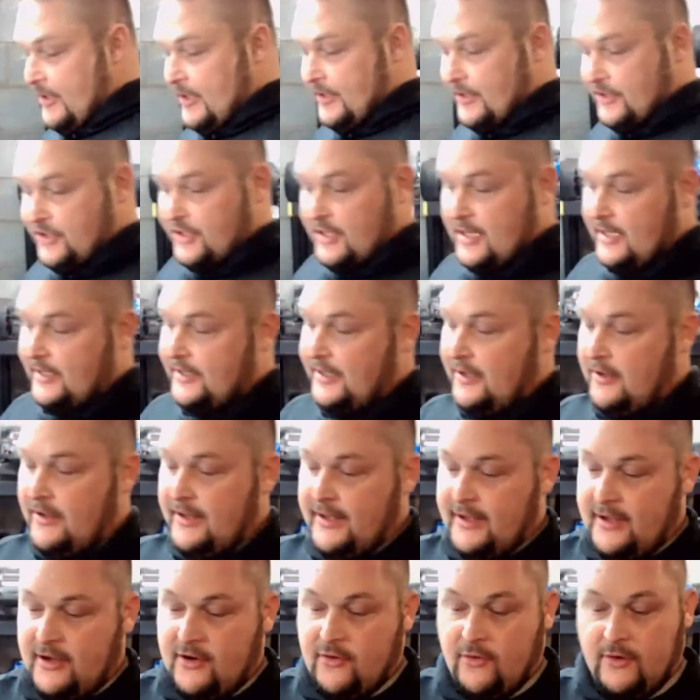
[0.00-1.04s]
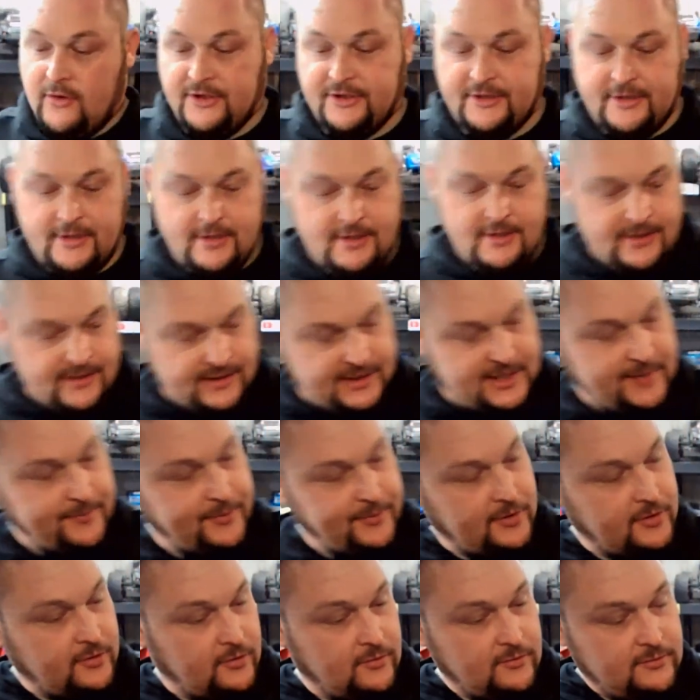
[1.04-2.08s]
on the truck. The only thing, of course, the
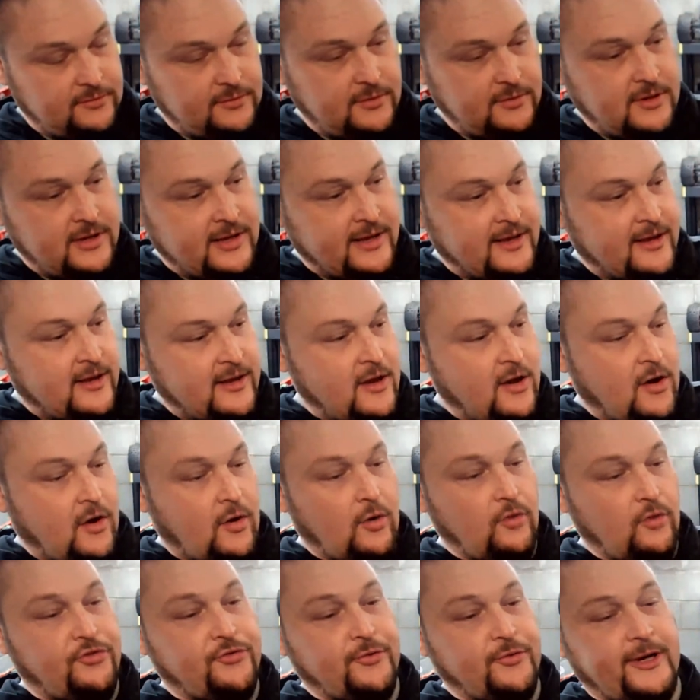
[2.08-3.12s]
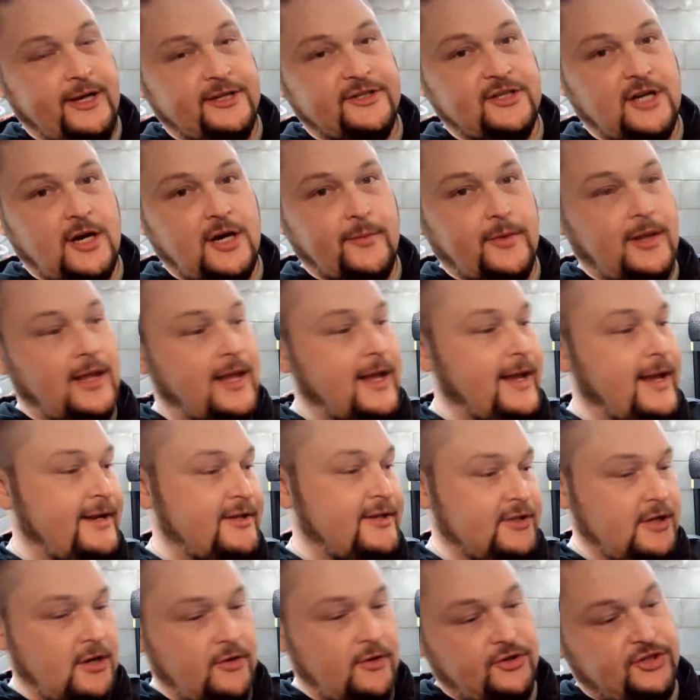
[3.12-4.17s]
typical old 3S Armor line
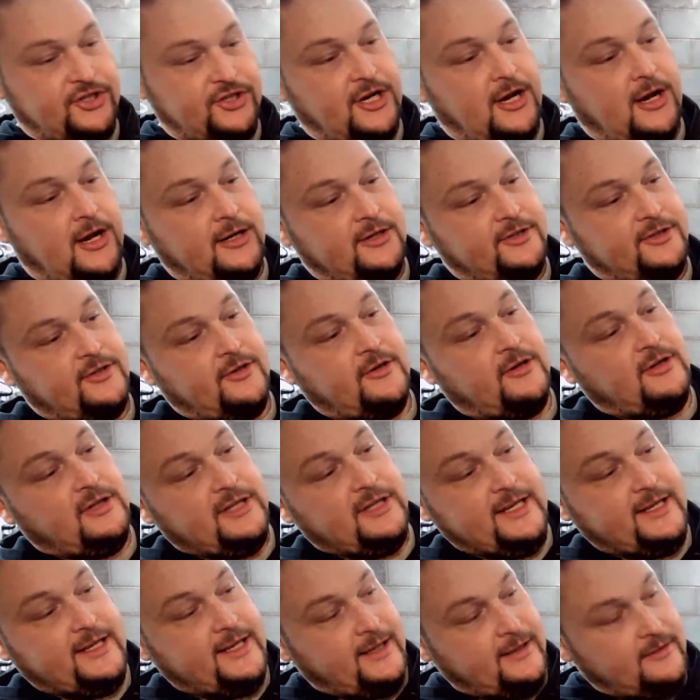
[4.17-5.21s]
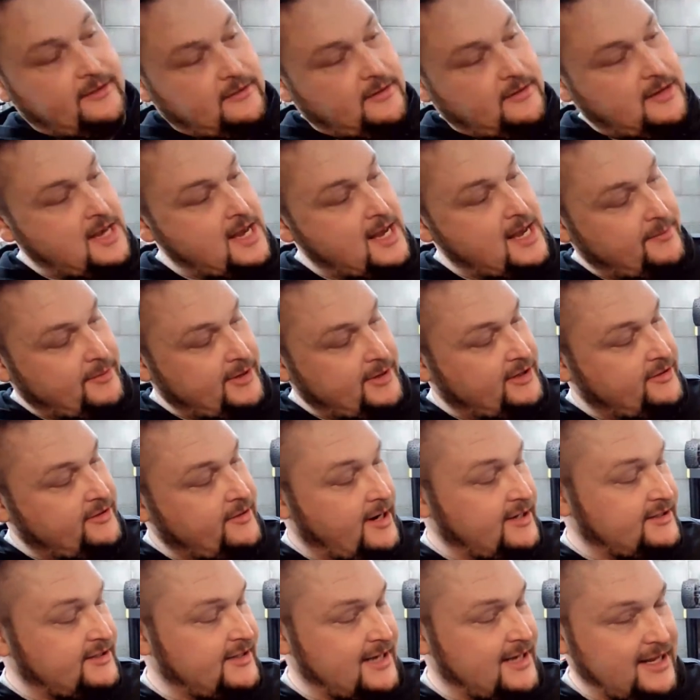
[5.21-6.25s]
is all the shocks are leaking like
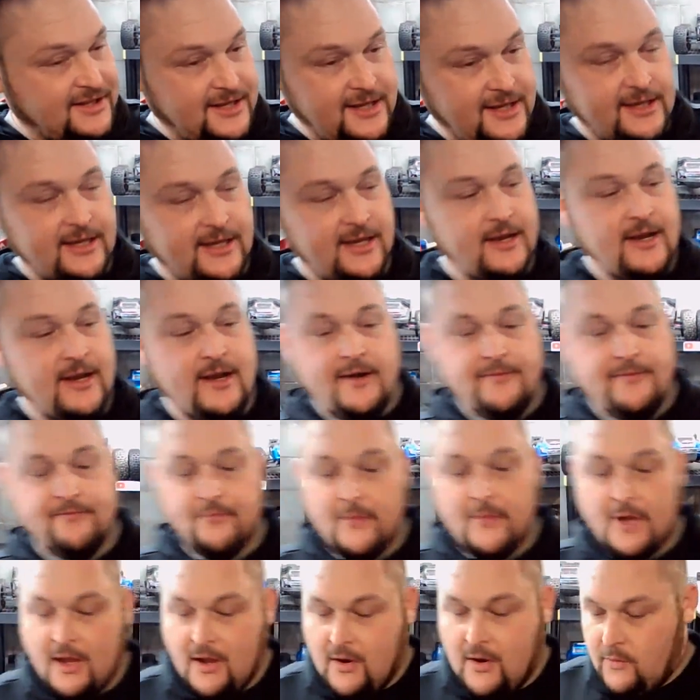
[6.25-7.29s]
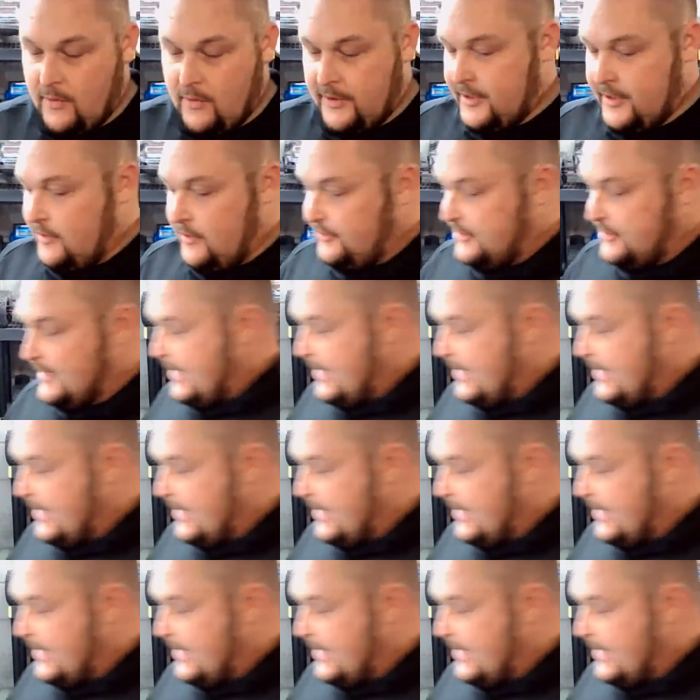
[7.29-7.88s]
crazy. And I think when those